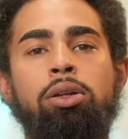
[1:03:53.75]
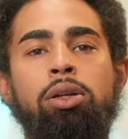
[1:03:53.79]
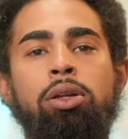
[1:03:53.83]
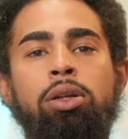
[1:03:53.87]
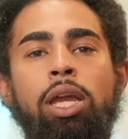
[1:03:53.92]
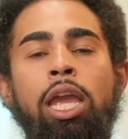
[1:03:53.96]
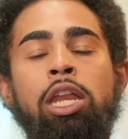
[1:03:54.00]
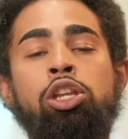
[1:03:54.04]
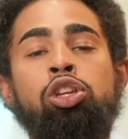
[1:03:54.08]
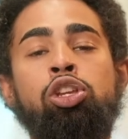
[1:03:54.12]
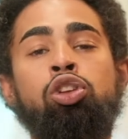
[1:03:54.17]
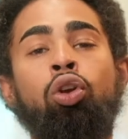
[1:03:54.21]

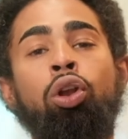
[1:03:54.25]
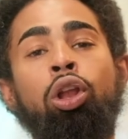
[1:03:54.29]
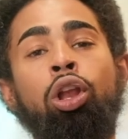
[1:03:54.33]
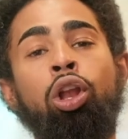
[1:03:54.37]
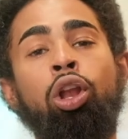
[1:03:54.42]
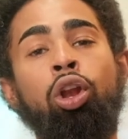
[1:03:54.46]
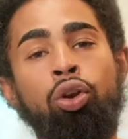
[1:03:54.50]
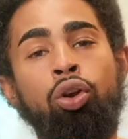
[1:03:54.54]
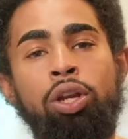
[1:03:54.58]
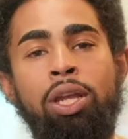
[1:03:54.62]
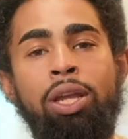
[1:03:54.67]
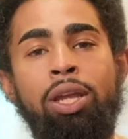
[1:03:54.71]
And you're
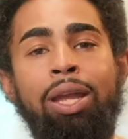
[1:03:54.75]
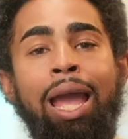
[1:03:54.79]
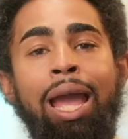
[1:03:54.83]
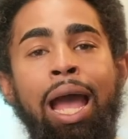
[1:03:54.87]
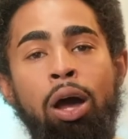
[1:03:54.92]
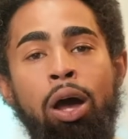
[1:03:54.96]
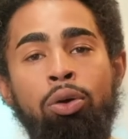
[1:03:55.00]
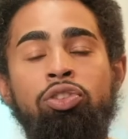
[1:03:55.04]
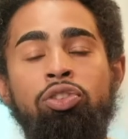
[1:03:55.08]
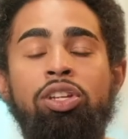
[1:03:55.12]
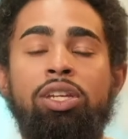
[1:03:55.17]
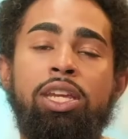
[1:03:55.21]
learning
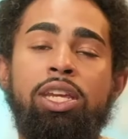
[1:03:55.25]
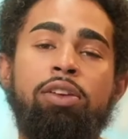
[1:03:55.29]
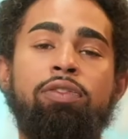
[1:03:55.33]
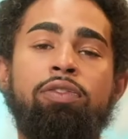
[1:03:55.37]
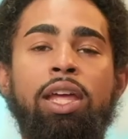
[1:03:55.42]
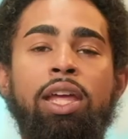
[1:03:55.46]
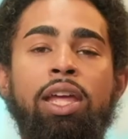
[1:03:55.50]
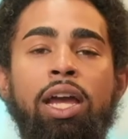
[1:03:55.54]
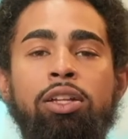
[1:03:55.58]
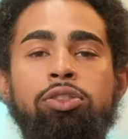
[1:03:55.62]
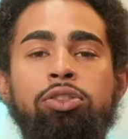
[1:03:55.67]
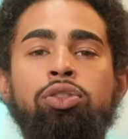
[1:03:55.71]
how to give
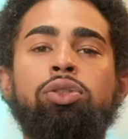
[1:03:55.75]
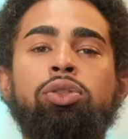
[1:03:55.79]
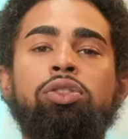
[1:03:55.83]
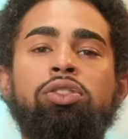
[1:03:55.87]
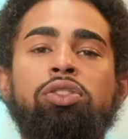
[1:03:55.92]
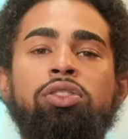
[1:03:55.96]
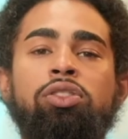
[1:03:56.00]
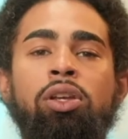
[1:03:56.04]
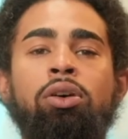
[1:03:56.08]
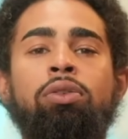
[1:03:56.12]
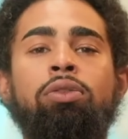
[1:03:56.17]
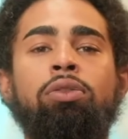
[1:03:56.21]
that to
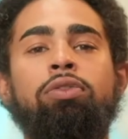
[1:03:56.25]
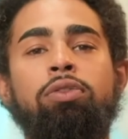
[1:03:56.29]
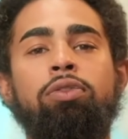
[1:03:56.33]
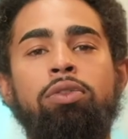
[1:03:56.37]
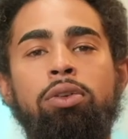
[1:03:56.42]
yourself.